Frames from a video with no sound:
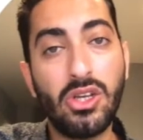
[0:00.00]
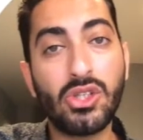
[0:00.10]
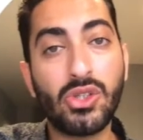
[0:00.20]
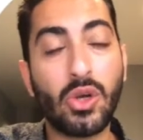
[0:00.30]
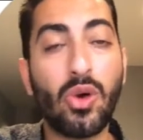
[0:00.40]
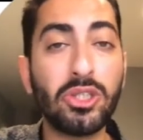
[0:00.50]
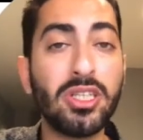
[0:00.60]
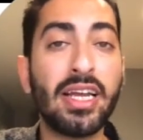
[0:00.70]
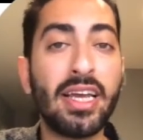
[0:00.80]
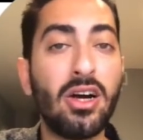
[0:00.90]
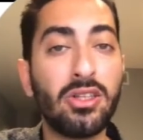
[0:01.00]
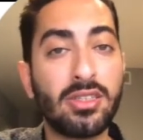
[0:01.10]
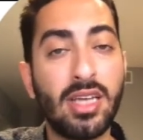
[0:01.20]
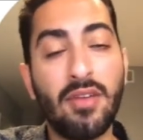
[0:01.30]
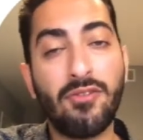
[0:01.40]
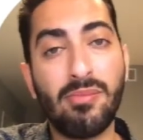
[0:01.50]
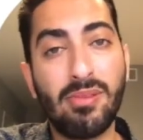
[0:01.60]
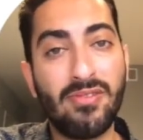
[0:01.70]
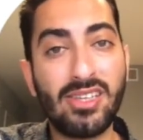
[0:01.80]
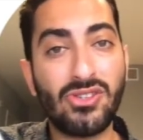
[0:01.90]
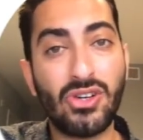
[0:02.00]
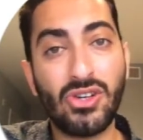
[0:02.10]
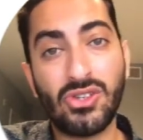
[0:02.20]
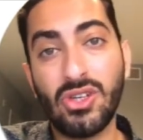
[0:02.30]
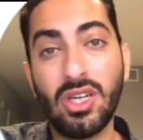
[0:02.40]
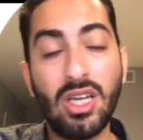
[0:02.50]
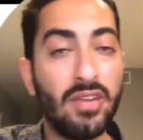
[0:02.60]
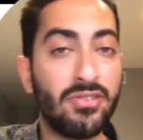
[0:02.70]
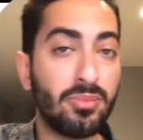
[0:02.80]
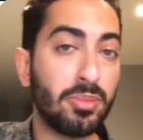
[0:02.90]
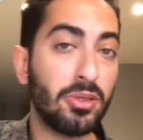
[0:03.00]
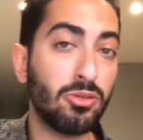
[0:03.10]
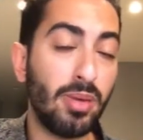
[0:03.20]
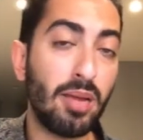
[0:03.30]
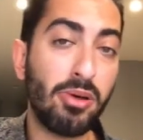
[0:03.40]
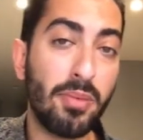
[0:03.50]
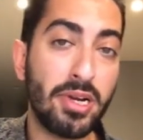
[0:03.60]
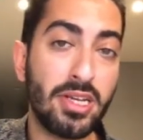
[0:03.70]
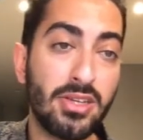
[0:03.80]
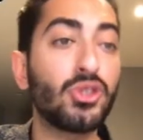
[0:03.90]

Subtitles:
So a question that I get all the time from investors and for people who buy property is,